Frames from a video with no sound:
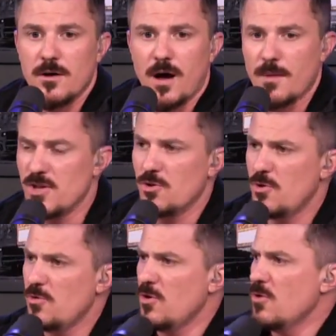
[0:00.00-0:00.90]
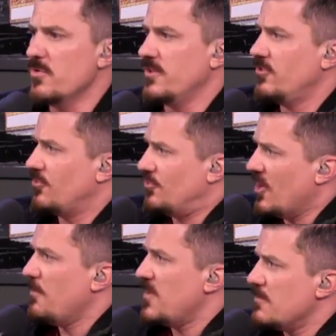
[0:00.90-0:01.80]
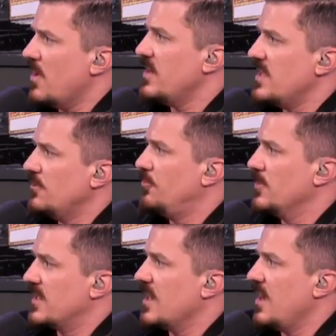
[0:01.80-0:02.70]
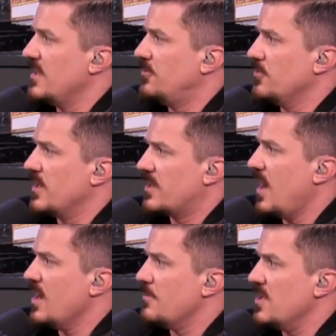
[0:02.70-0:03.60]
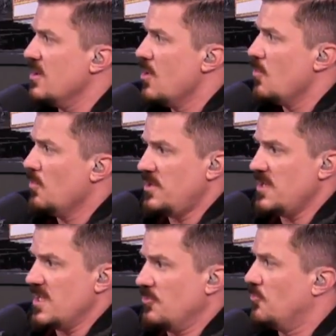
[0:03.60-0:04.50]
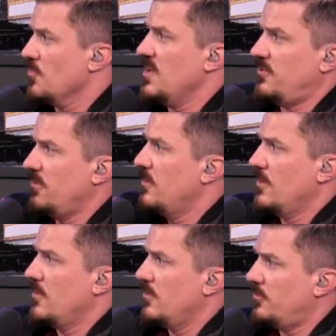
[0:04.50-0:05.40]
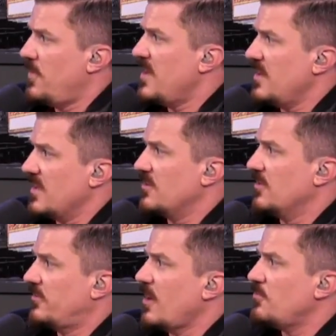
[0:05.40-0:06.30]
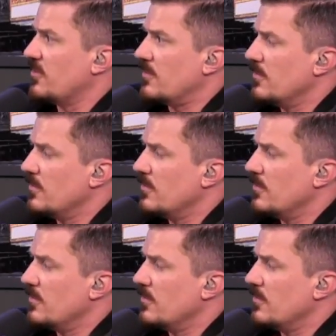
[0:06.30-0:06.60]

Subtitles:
I mean, who knew that just dumping money into an economy would increase spending and consumption?